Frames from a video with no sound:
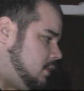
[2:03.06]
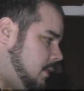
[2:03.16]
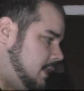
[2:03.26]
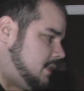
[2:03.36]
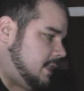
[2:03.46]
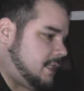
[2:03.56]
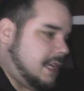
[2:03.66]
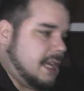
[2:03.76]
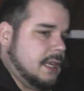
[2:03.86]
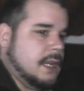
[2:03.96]

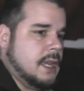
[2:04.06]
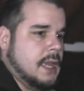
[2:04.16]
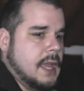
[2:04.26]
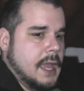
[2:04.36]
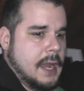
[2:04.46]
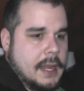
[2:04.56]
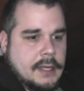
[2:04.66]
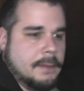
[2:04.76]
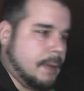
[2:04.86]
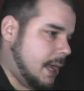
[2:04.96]
2016. And I
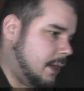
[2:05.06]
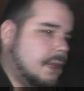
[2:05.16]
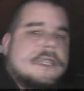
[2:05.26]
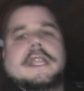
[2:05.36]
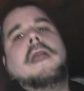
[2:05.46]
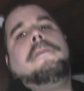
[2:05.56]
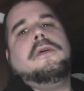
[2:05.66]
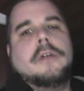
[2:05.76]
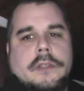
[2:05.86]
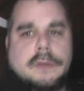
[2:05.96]
ended up buying all the sound
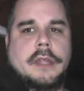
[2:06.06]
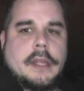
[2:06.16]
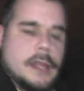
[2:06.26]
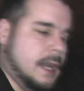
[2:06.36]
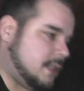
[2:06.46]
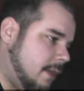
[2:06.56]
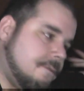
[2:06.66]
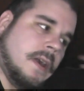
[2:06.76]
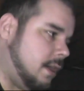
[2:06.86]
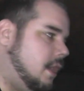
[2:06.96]
pools with it, and then I
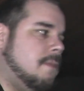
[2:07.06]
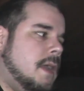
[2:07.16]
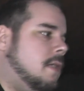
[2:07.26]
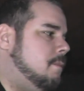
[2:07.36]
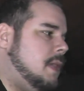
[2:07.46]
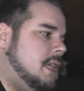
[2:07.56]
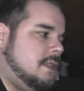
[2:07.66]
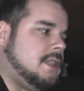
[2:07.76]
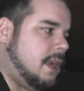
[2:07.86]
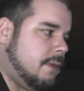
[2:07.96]
started farting out my own
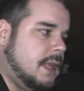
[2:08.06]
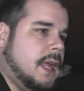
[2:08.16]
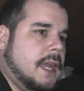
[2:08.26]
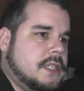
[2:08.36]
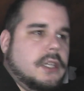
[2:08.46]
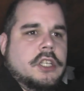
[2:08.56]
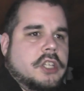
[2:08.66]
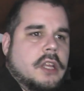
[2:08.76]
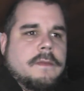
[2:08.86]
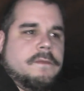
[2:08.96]
beats, and I realized you could
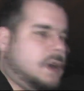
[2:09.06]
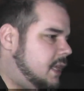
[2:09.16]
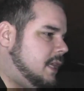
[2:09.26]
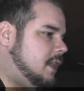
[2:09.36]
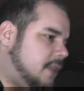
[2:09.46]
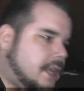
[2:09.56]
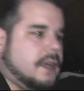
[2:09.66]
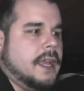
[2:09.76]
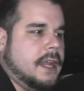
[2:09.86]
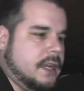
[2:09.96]
share them freely on the
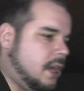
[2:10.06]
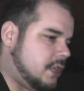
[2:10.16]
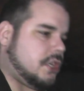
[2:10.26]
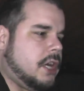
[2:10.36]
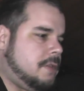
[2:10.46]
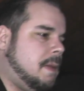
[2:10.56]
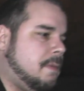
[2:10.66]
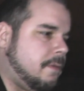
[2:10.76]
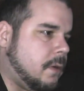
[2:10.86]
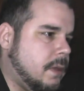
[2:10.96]
internet and not charge
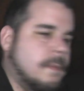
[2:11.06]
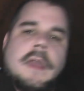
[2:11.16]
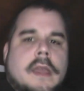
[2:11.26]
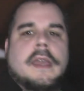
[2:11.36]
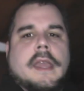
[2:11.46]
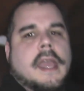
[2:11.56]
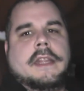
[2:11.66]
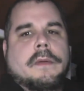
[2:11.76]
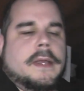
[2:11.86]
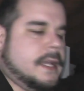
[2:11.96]
people for them,
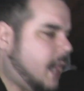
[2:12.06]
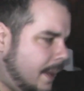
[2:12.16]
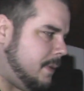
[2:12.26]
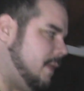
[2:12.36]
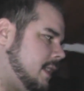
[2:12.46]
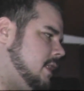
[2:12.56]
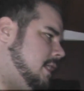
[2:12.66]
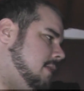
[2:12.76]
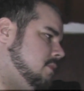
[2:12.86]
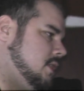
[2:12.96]
and they won't get copyright
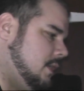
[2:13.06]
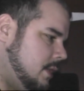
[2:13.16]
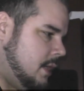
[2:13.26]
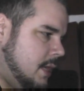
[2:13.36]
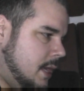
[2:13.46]
claims, and